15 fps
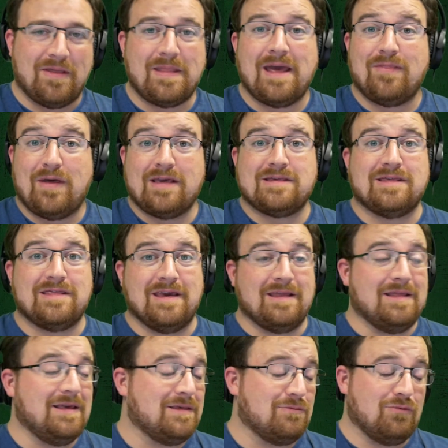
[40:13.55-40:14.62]
And that's the thing.
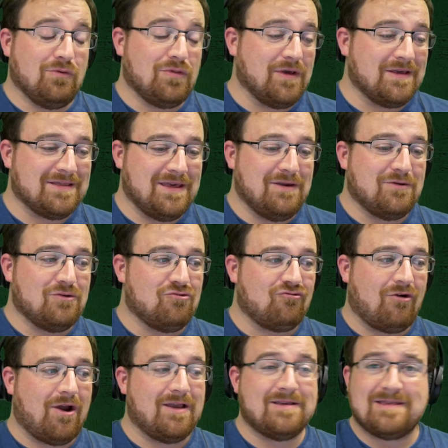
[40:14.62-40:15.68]
These are all things that you can
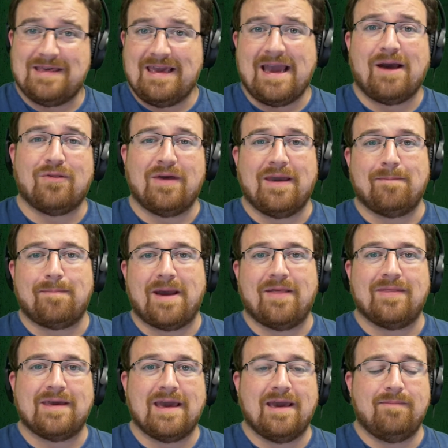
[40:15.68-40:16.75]
try and see how they
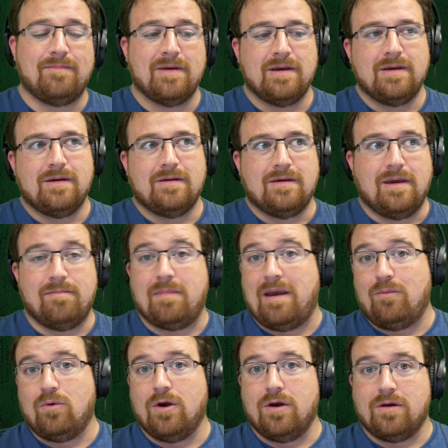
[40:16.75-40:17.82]
impact the game. It
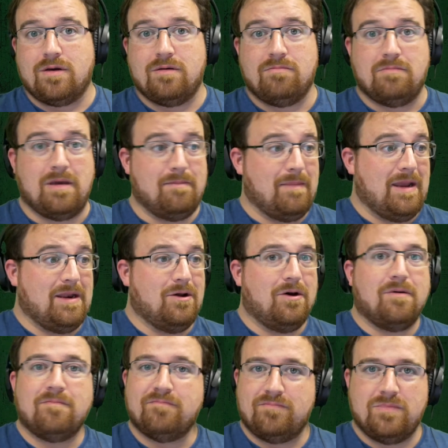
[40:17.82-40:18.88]
may work, it may
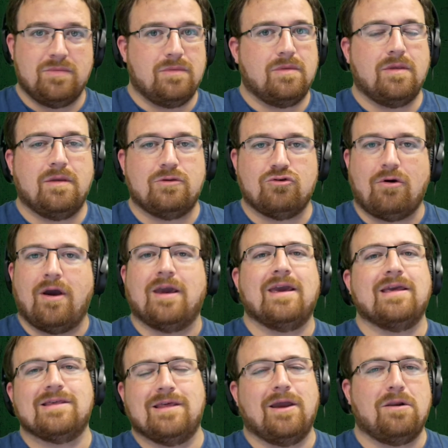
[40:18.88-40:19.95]
not. Trying
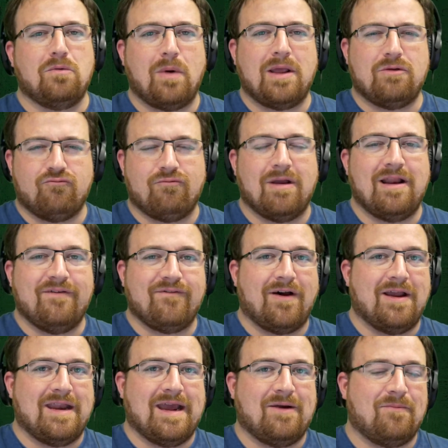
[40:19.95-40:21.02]
it is the only way to really
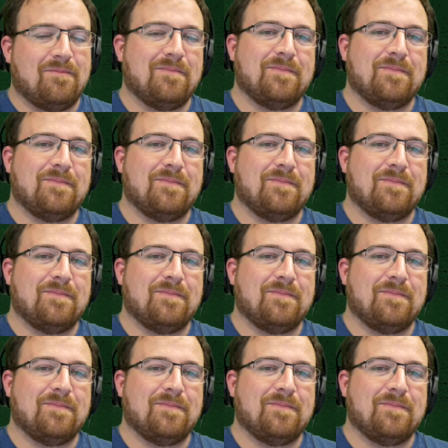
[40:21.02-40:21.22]
find out.